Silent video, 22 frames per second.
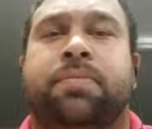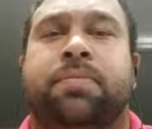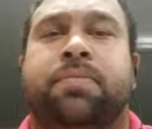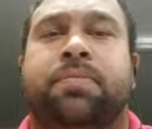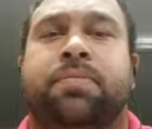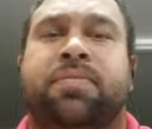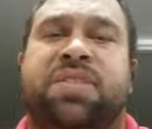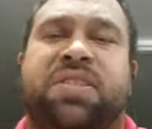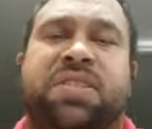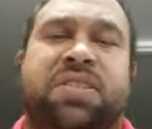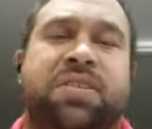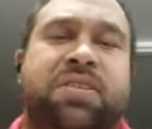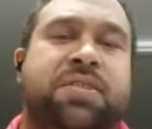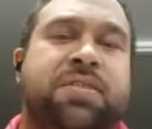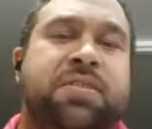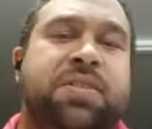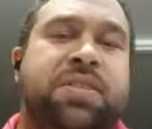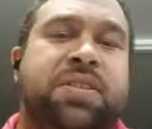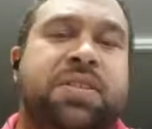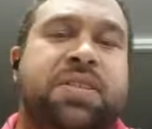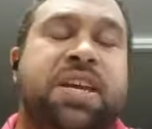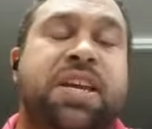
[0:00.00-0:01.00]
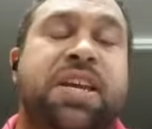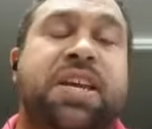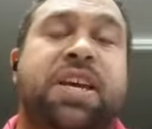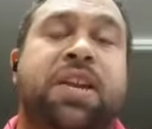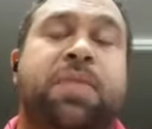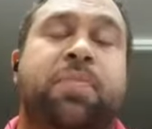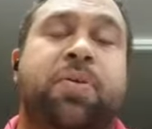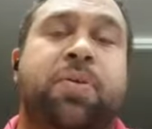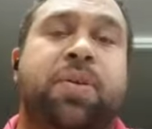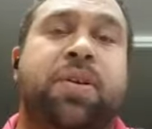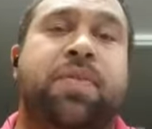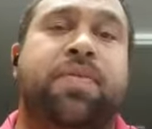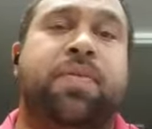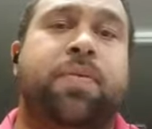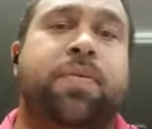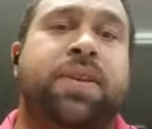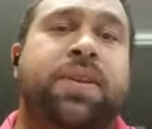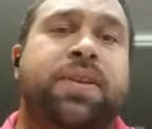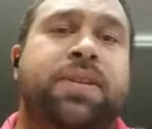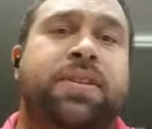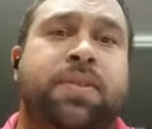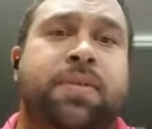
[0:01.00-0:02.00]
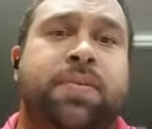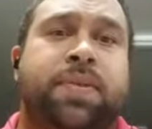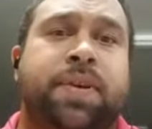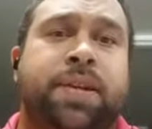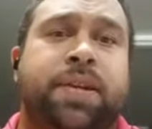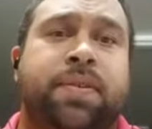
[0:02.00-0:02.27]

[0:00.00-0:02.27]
Does he get a point for what he's doing?